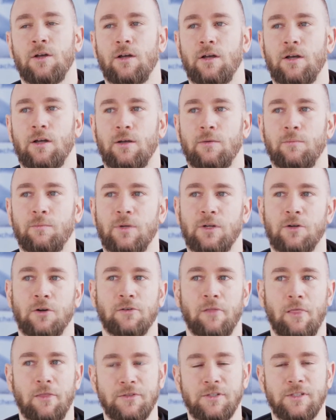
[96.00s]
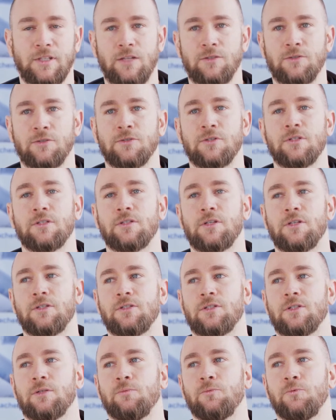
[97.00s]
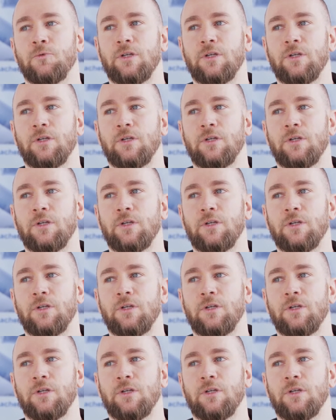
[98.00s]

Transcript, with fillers: Um, because of the sensors system,